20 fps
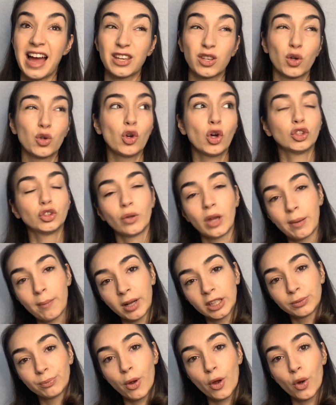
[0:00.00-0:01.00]
you're not doing
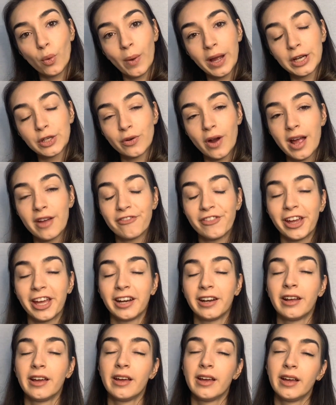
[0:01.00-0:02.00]
much motorway
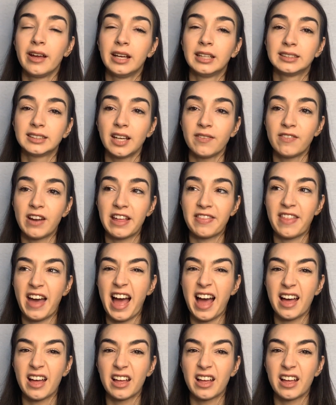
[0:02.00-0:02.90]
driving, stuff like that,